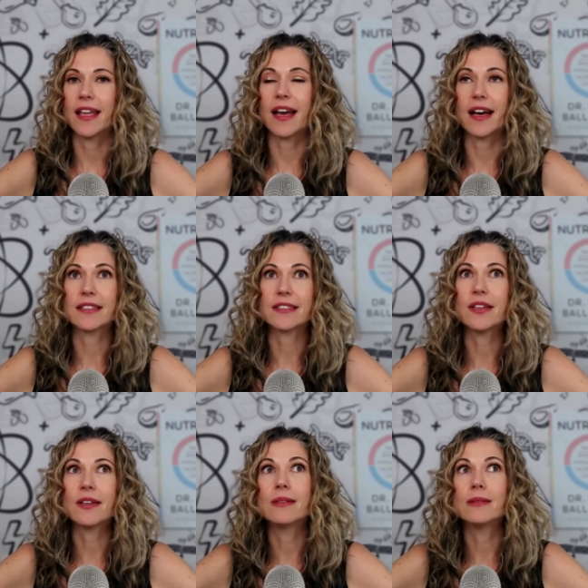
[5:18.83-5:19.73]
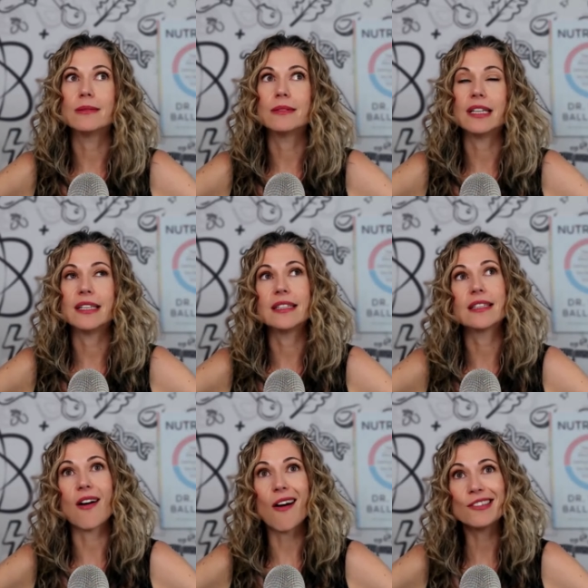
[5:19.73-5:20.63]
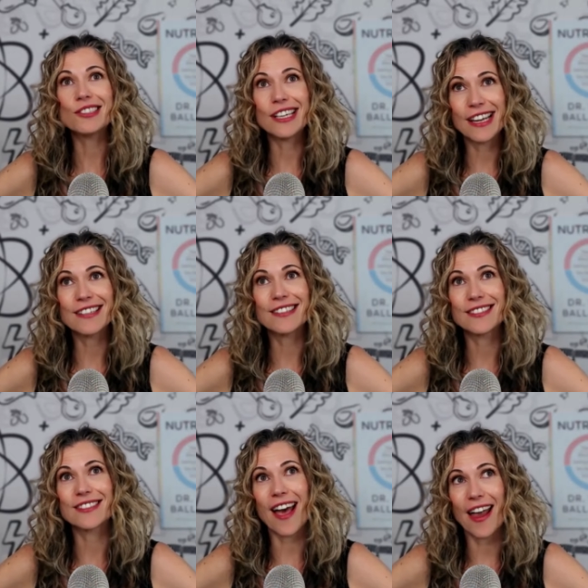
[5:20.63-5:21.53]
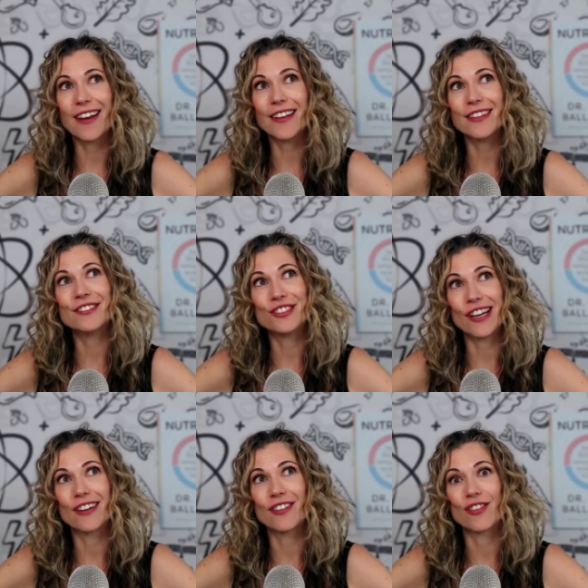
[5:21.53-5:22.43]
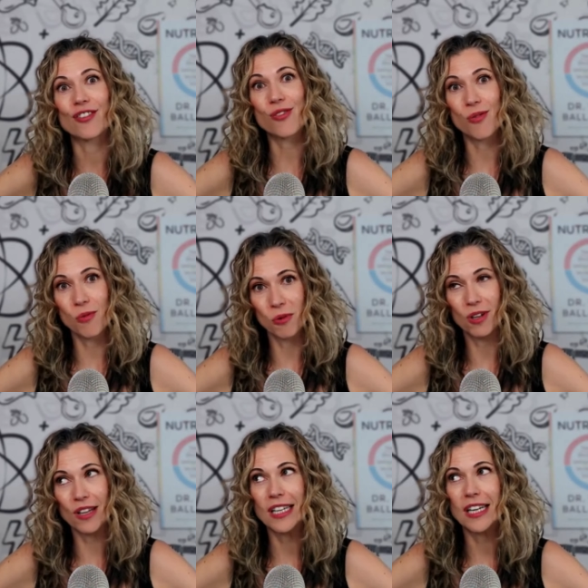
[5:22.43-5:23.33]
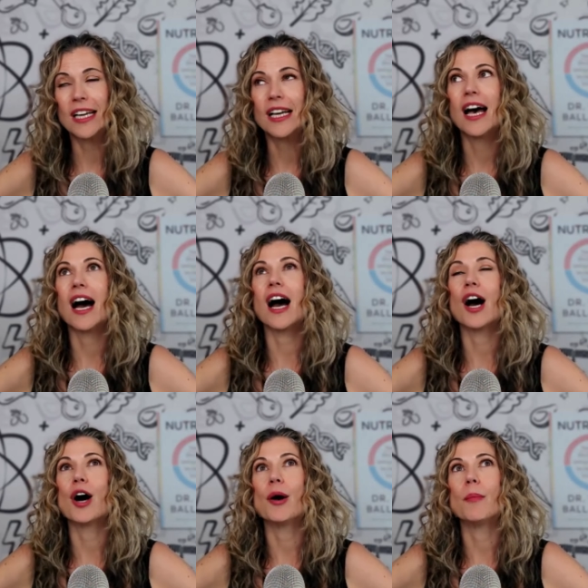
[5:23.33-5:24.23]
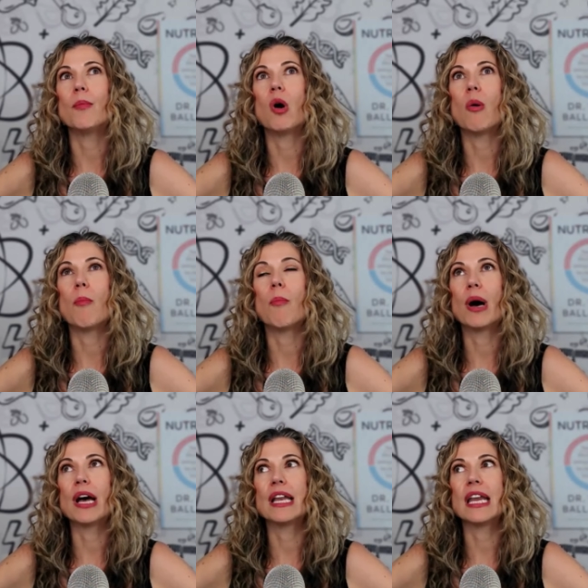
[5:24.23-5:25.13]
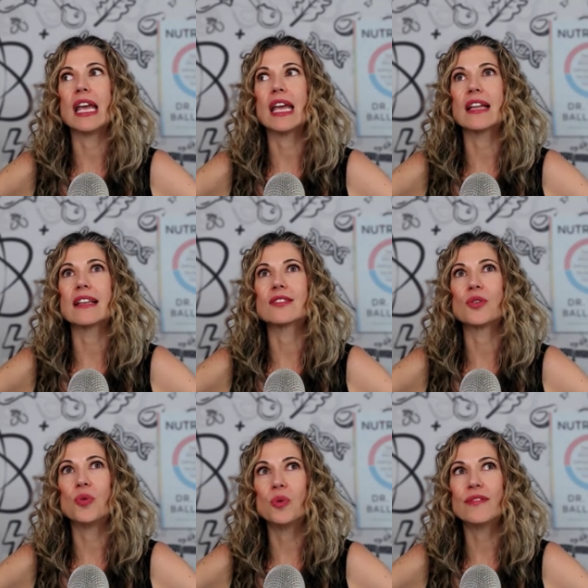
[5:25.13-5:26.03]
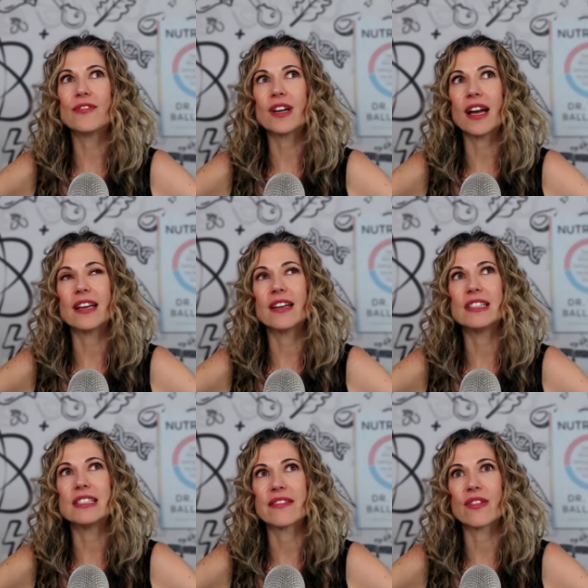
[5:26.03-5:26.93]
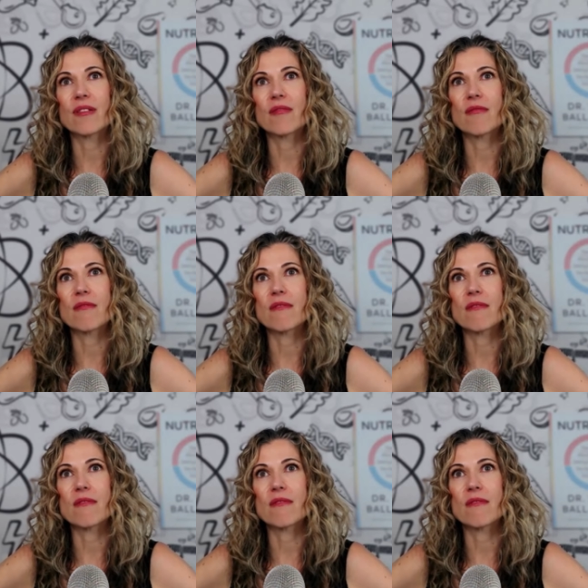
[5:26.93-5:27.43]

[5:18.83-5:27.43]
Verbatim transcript: Yeah. So uh, collagen is kind of legit cool, um, but it's cool for kind of a different